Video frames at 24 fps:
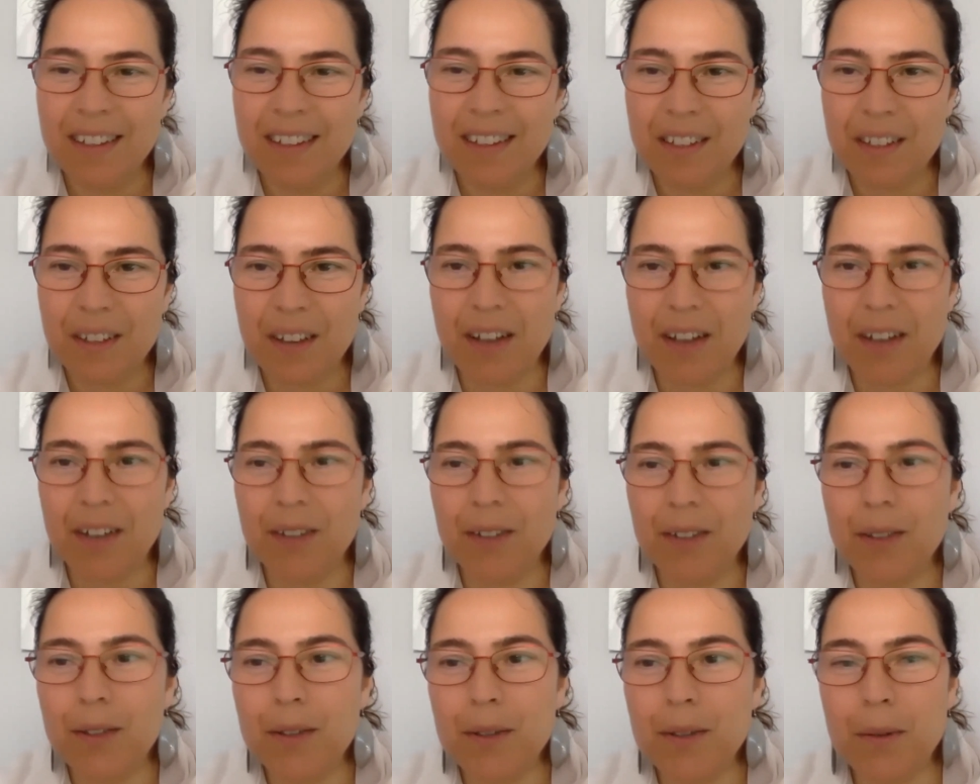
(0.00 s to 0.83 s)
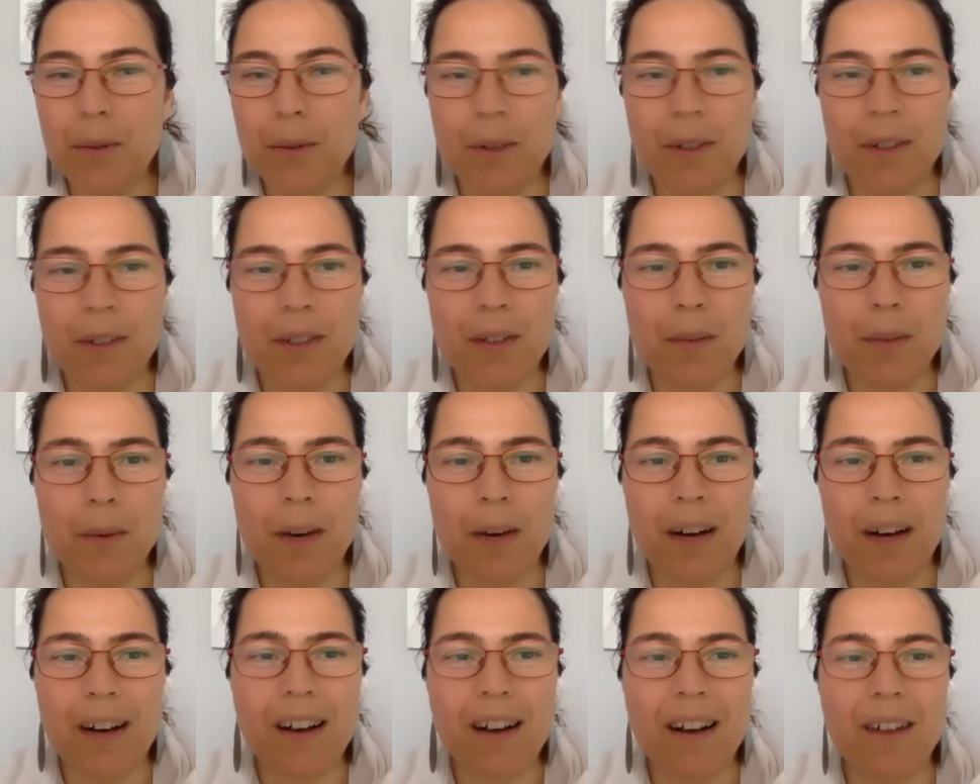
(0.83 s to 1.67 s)
But I also want to
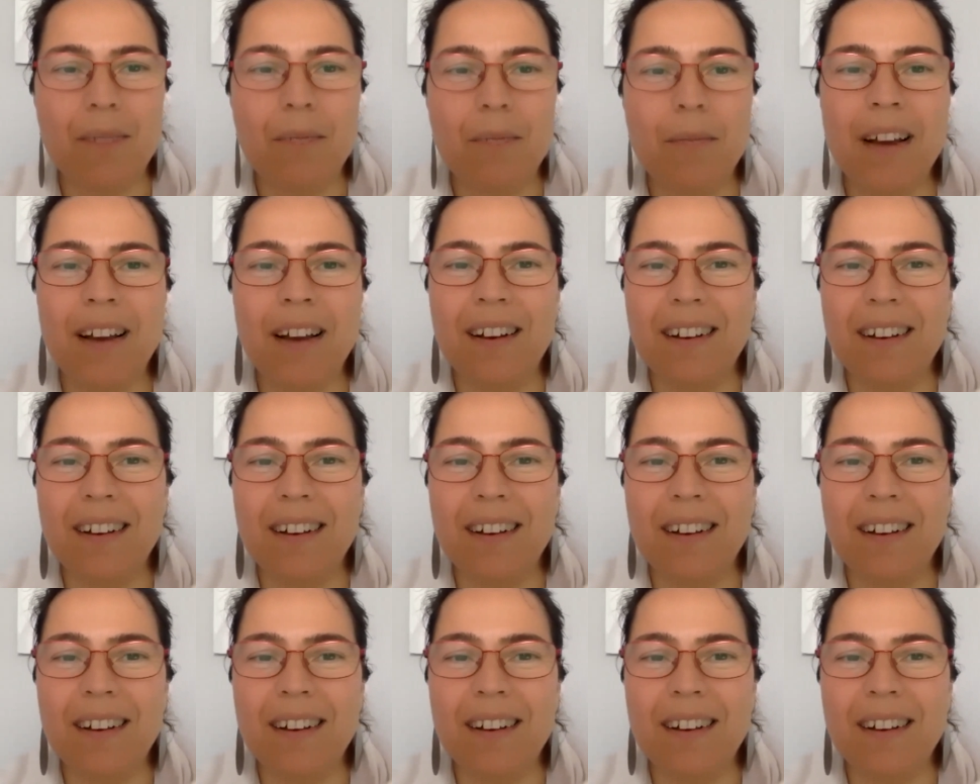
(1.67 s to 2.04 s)
welcome my